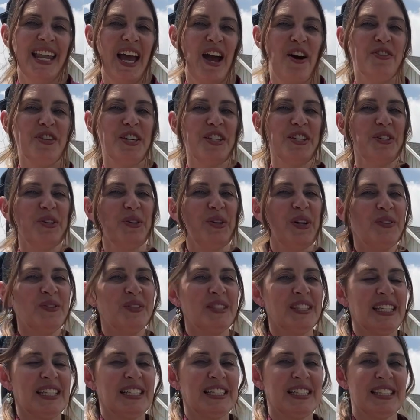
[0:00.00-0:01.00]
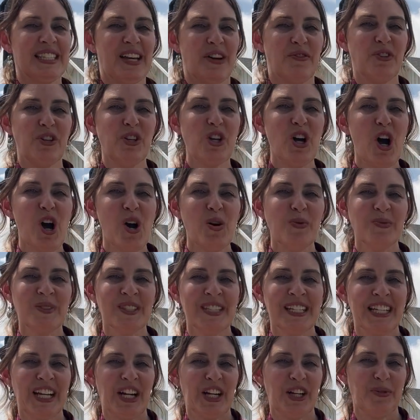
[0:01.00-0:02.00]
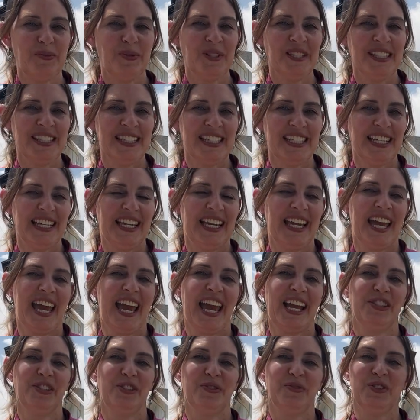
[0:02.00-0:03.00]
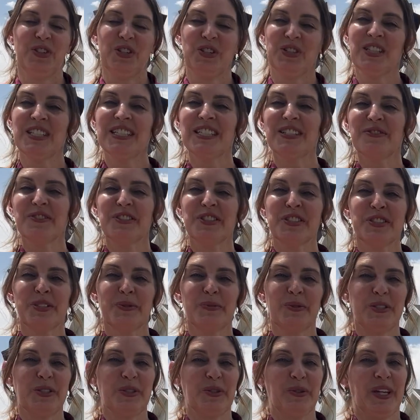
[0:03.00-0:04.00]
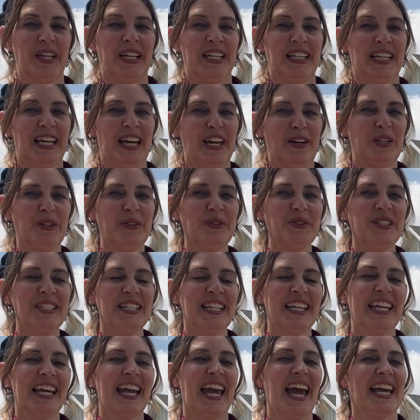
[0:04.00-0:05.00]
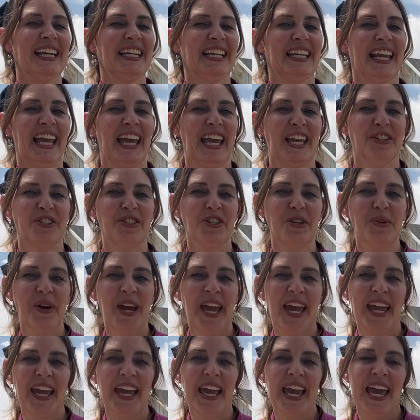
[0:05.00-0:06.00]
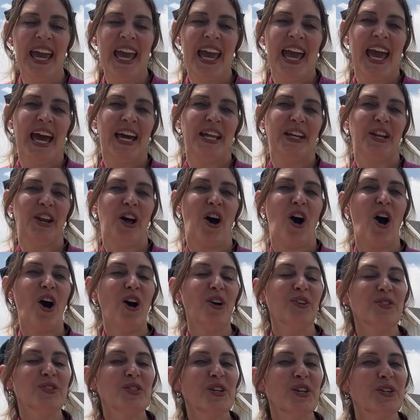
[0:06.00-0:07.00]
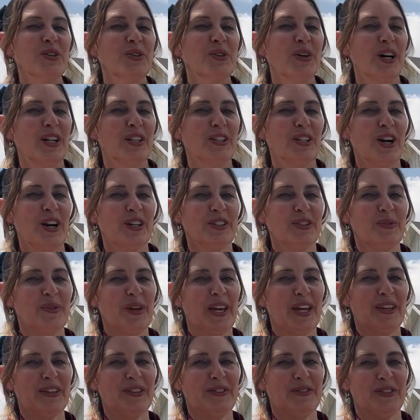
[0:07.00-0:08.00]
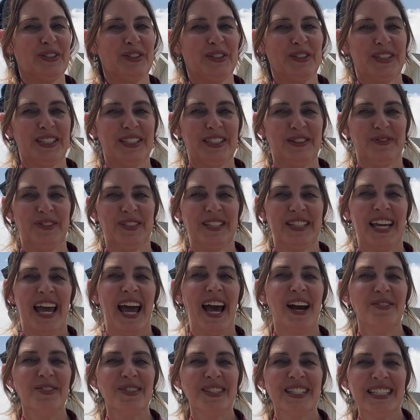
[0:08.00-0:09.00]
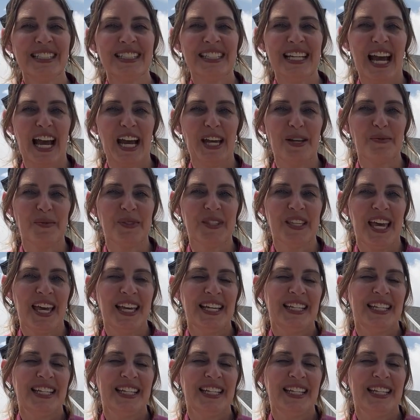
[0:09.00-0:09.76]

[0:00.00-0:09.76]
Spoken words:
now that you have seen several homes in Herriman City and you've learned the difference between PUD and an HOA, and also along the way you've learned the different housing types,